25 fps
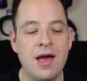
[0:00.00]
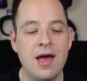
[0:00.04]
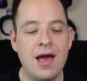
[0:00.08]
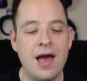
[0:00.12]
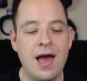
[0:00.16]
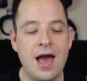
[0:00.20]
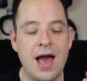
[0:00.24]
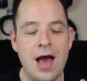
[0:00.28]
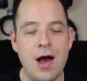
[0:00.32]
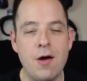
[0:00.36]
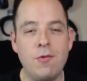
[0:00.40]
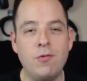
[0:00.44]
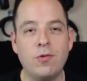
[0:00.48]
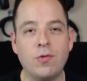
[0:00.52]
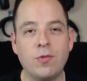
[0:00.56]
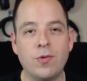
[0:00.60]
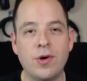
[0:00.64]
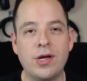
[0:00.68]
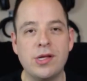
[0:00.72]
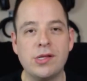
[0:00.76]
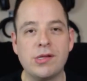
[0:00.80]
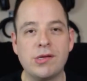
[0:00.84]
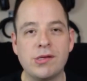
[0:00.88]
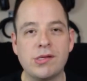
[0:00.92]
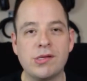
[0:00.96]
how will
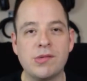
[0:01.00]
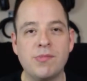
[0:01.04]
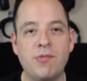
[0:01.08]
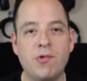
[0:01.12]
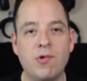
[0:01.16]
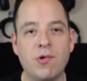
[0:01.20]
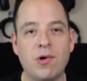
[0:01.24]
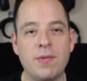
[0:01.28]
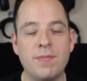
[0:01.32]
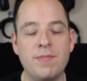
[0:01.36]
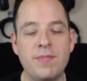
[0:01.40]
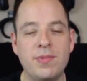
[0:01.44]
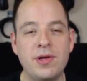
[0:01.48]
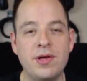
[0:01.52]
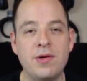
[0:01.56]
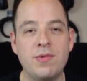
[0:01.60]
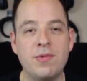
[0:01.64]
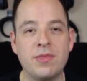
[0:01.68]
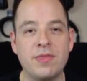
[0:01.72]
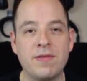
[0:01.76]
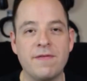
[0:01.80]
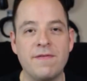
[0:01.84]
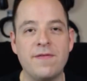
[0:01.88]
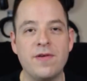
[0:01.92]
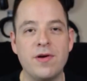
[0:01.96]
Razer support be with
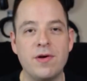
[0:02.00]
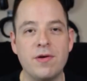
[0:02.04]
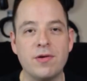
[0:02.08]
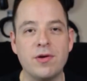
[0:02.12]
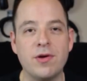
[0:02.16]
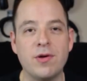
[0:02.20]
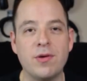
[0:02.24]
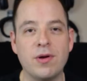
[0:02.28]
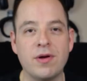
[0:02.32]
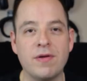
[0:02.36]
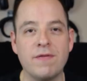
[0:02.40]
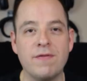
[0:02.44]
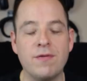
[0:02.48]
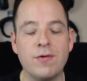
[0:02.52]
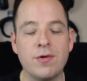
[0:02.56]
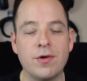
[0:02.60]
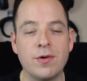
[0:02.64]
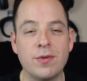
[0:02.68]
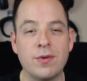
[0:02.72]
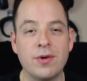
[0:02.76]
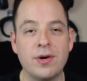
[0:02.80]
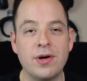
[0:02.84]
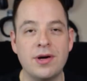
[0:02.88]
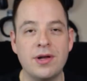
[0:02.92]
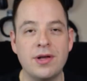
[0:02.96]
the phone going
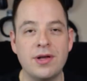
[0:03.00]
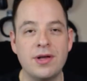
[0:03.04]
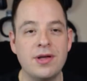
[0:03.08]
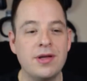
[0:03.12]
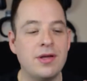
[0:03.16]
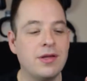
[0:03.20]
forward?